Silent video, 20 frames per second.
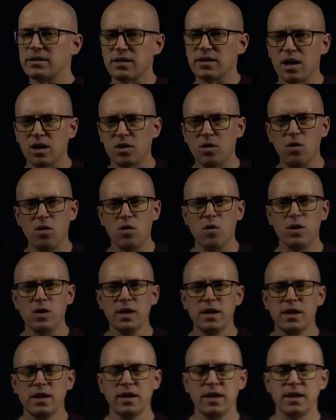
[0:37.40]
our goal
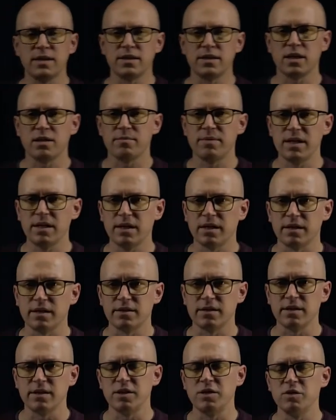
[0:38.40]
is going to be to
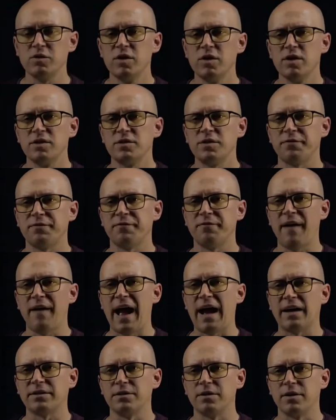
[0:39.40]
continue to
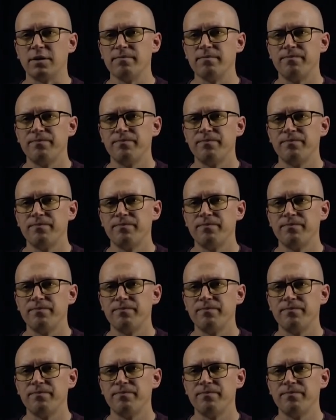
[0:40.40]
factor.